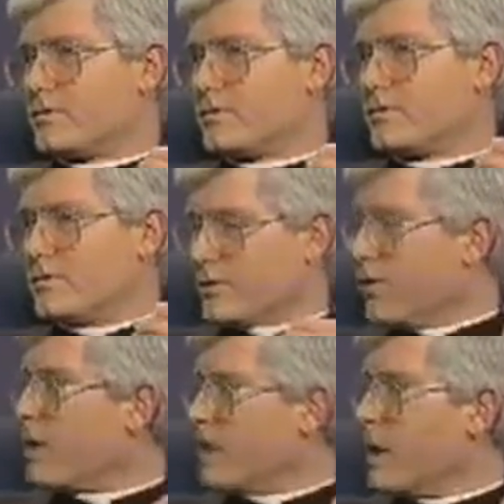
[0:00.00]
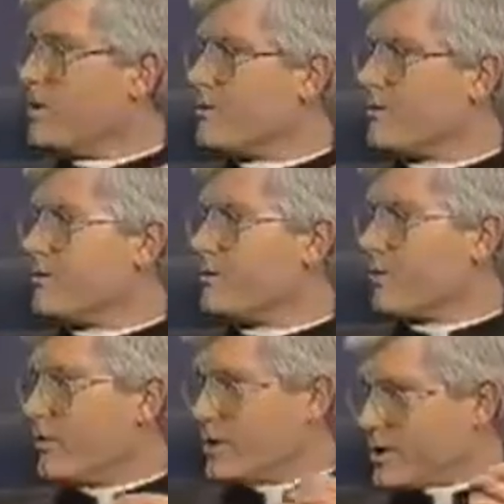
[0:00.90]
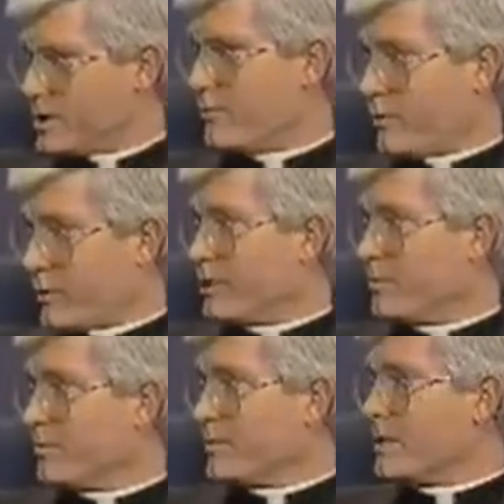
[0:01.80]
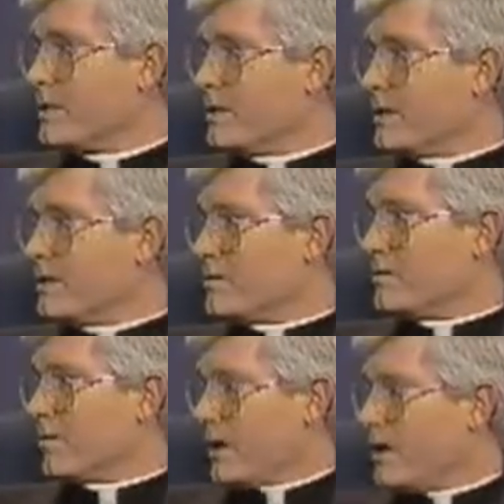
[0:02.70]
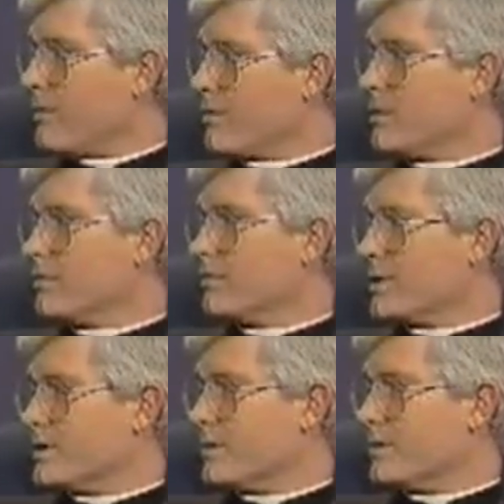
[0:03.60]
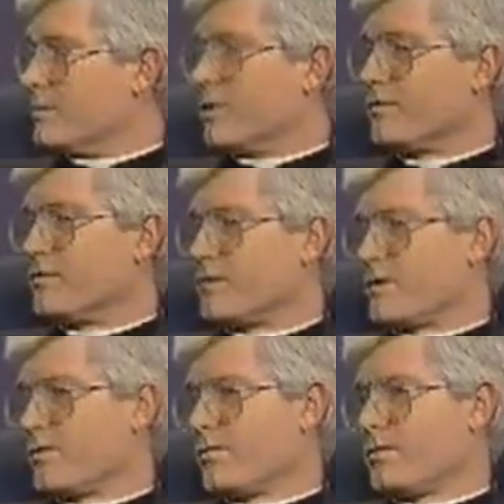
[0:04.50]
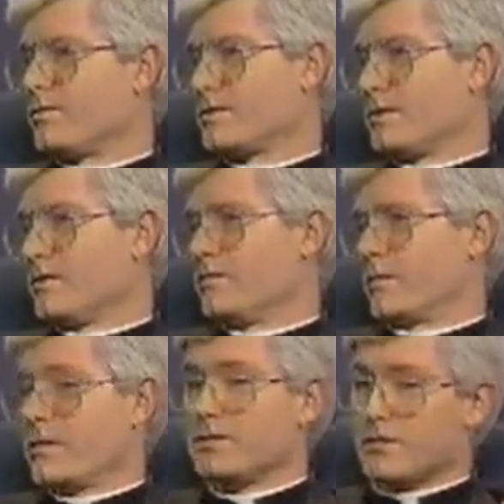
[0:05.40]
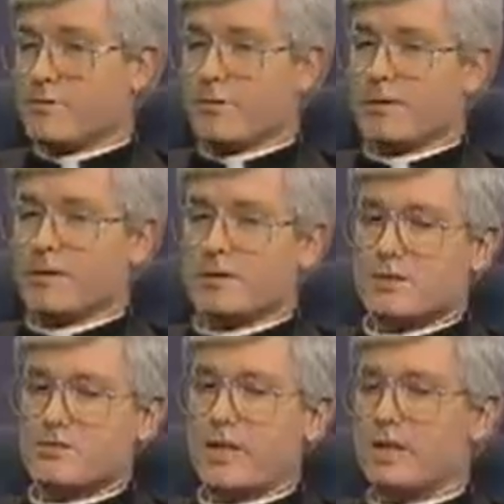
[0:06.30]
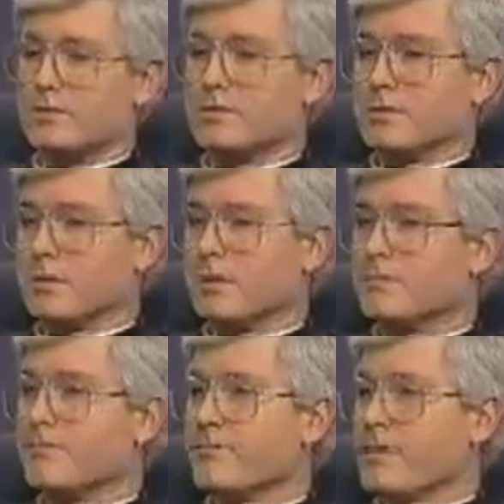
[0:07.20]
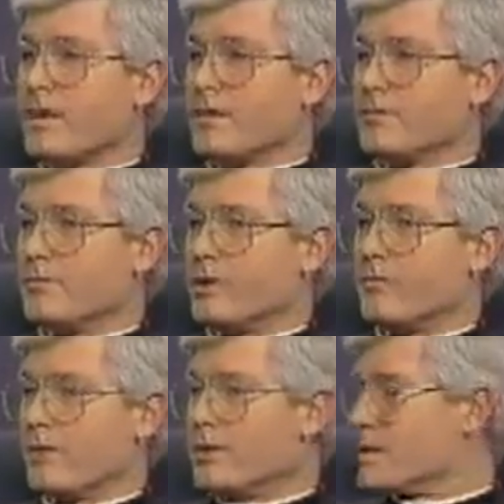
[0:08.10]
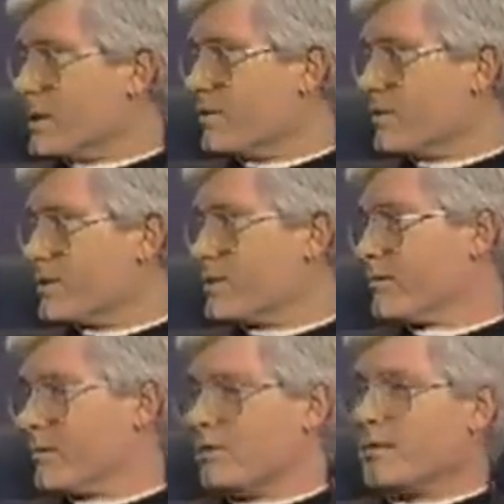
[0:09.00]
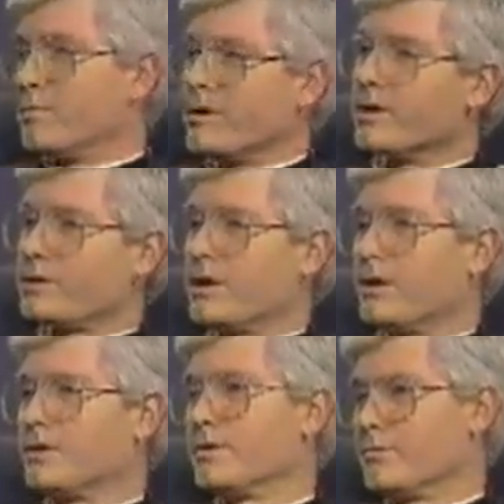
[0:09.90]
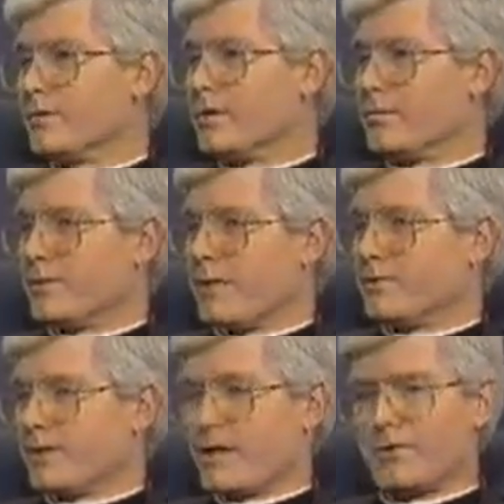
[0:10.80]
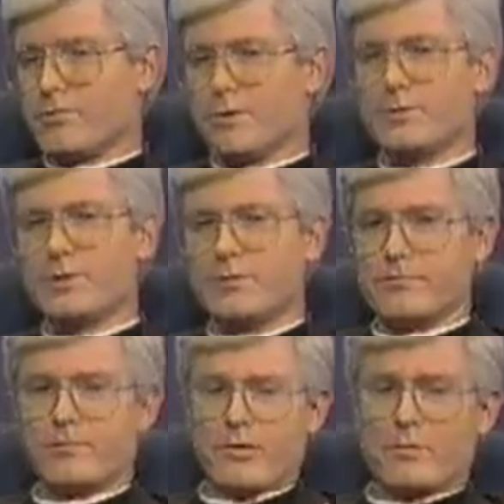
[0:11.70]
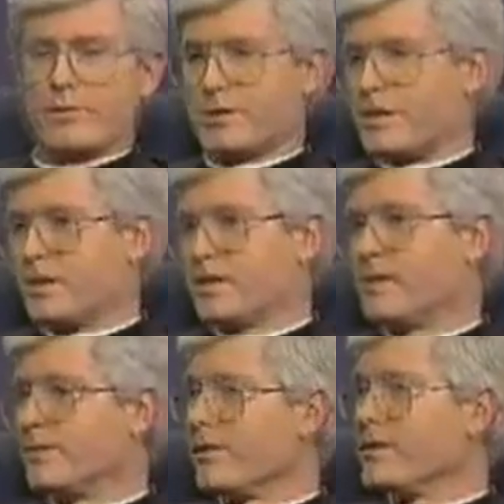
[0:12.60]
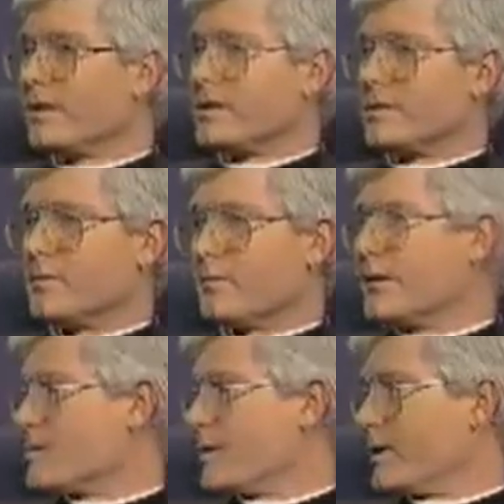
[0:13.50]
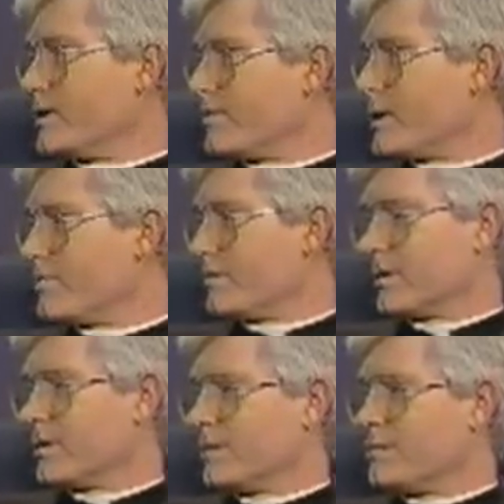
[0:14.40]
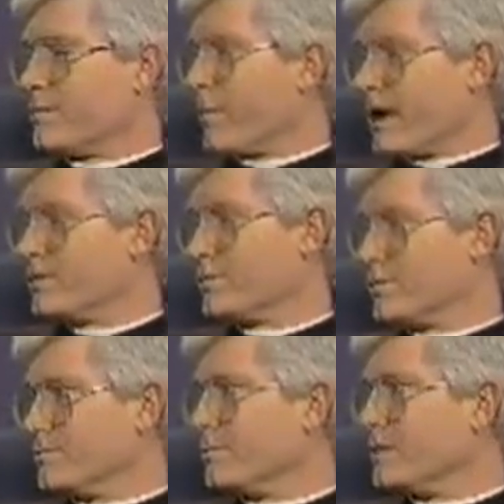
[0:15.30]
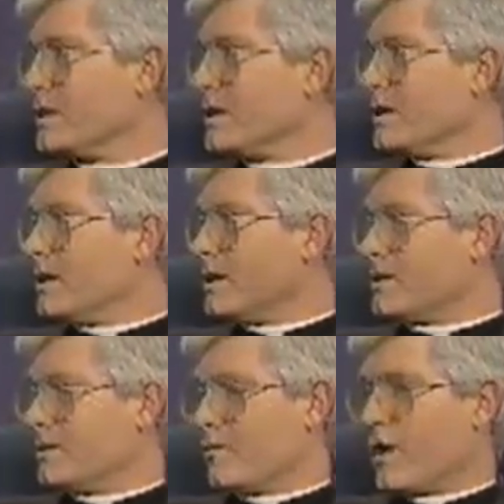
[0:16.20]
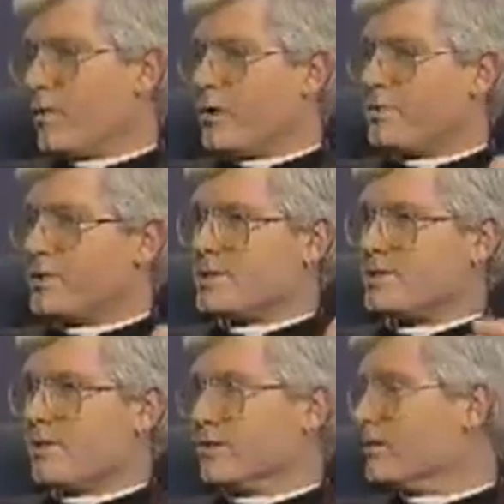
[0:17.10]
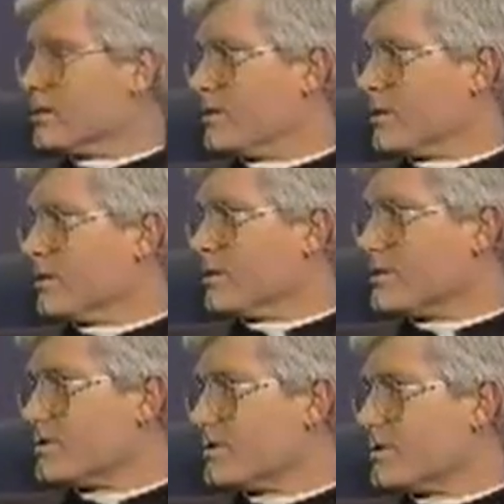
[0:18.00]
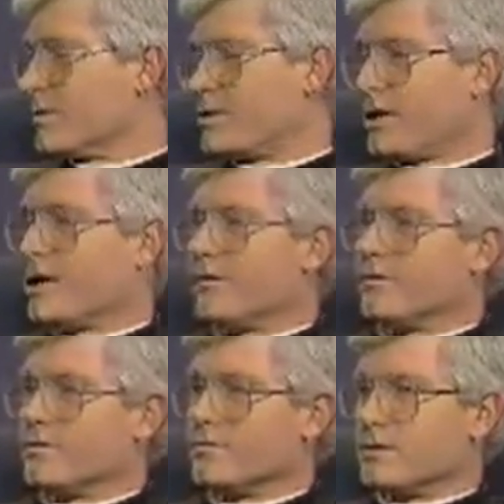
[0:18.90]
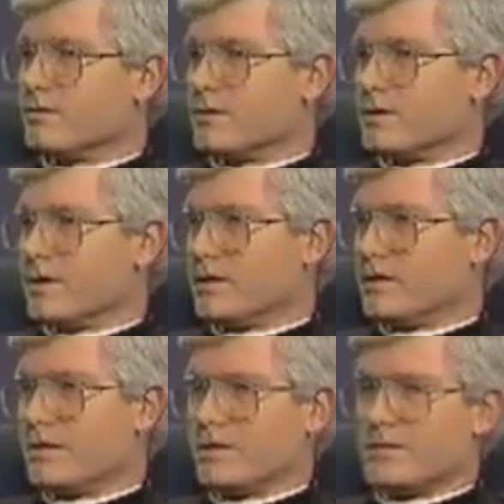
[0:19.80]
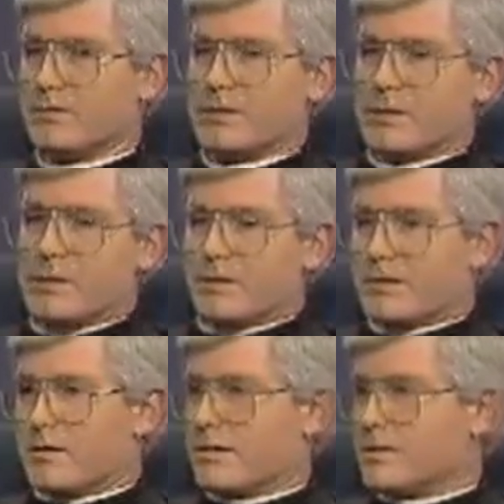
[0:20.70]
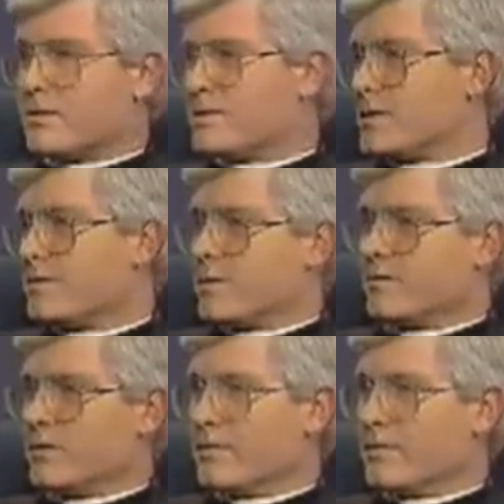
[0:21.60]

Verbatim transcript: to your love for the for him by loving you in return. But if you show yourself, as unfortunately so many do today, being very selfish, we, we bring the child into the world, but after that we, we farm the child out to be raised by other people and can't really be bothered with him while we pursue our own careers. You know, the child grows up with the idea that, that he's some sort of a